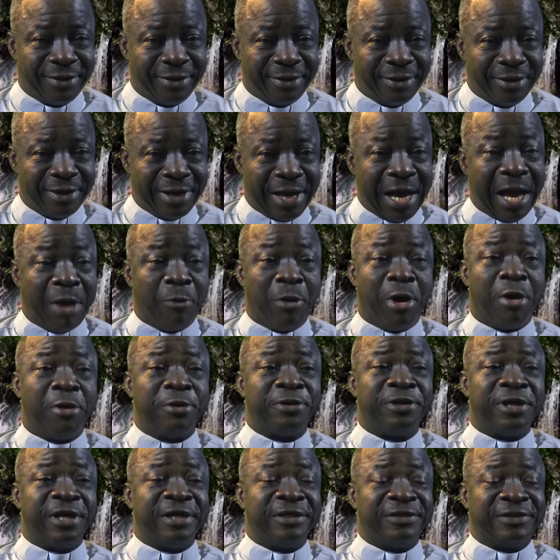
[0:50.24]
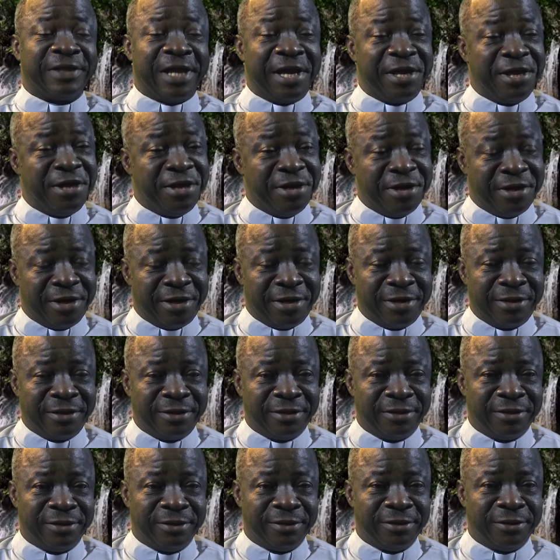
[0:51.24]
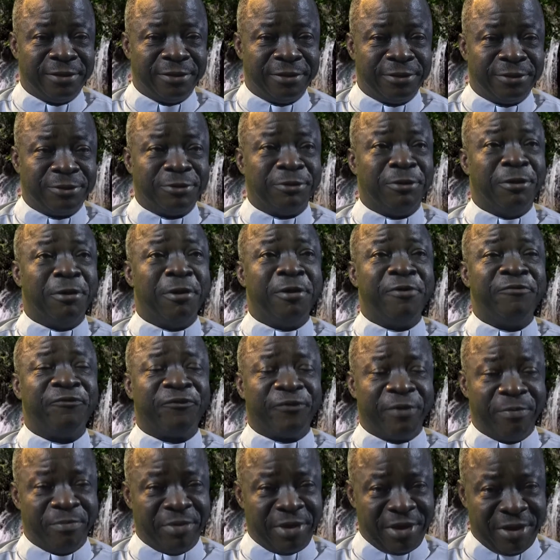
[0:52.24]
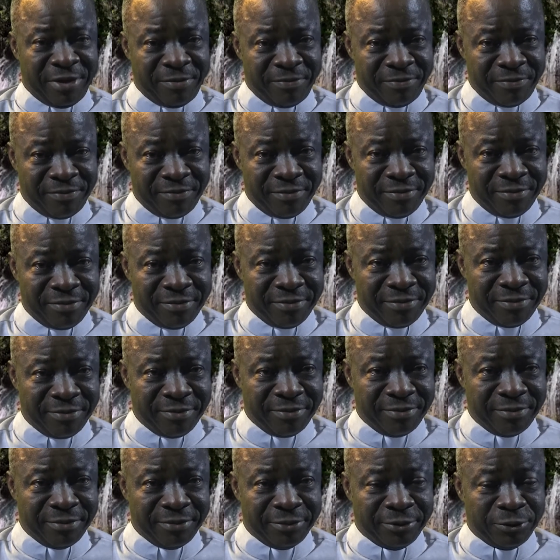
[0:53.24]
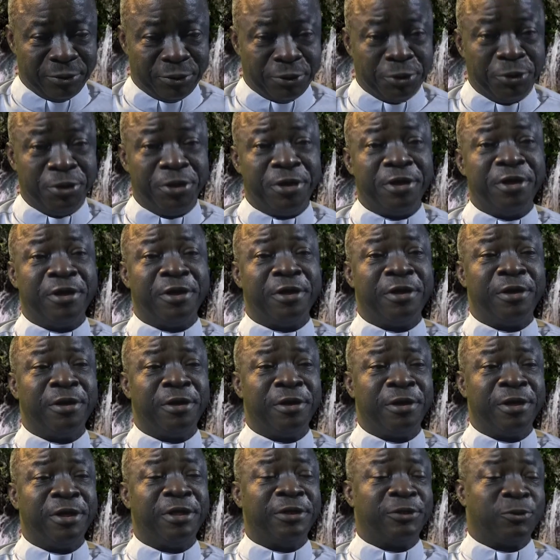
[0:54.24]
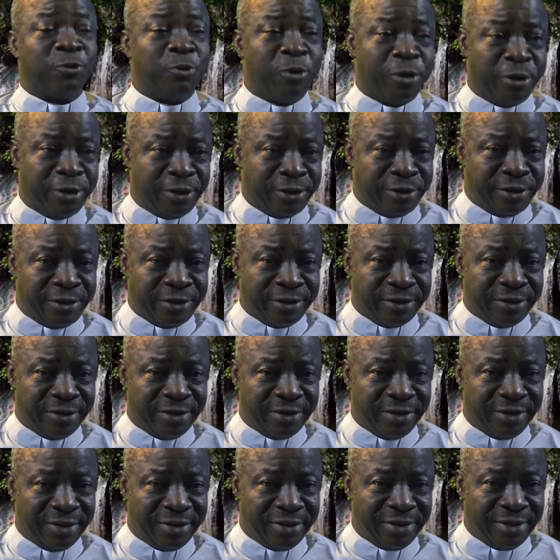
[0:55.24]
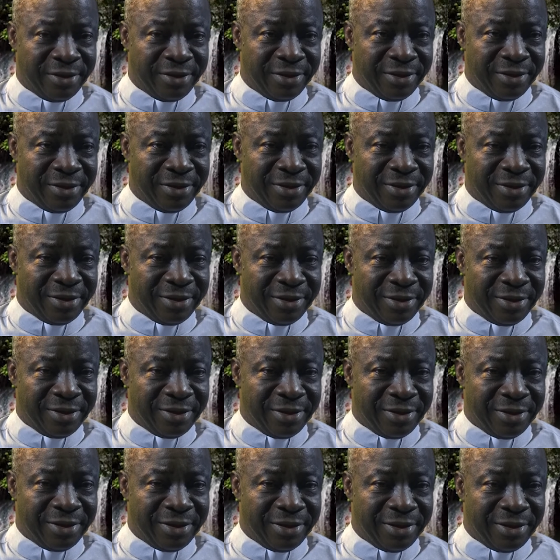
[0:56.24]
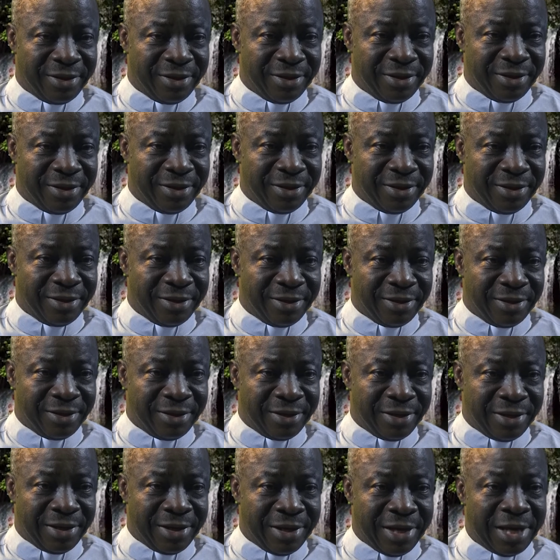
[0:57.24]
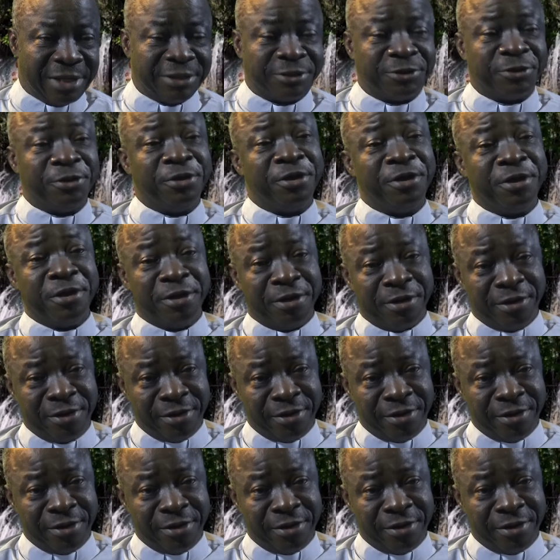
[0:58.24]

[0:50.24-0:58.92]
Our audience are here to learn from him, to hear his word, and to hear